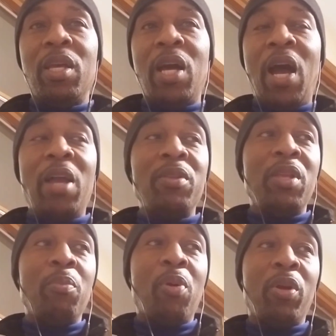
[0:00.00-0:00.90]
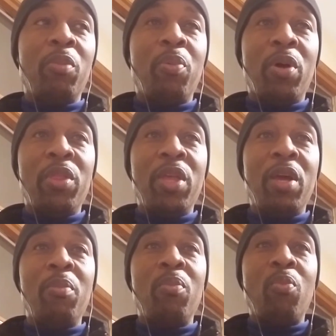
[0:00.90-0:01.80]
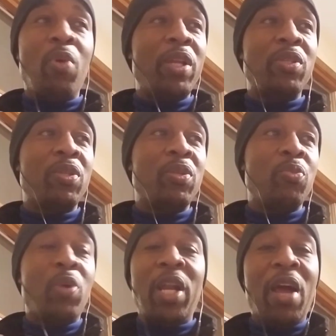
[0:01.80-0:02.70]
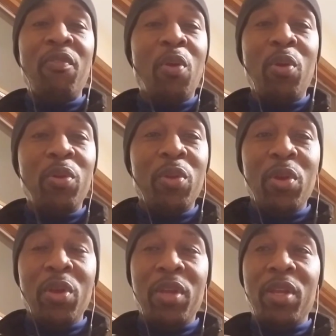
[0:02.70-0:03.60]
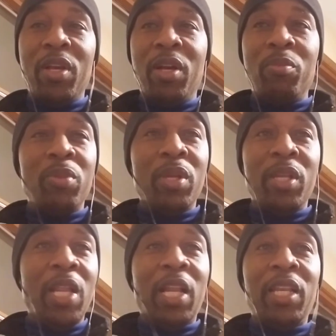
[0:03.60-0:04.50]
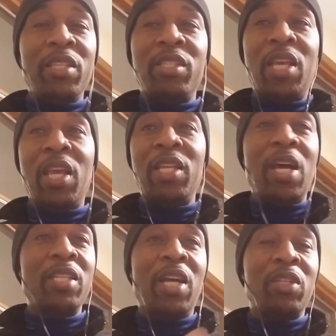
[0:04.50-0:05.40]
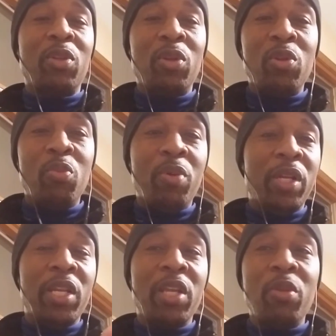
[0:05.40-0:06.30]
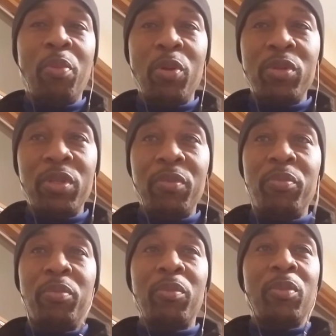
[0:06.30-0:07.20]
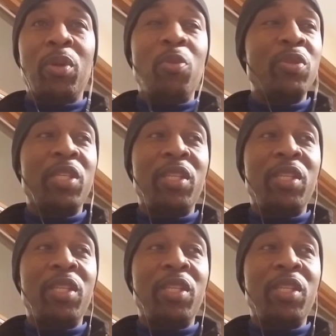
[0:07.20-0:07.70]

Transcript: I imparted upon them what I've heard an analyst say, not Dr. Lou, but another person who was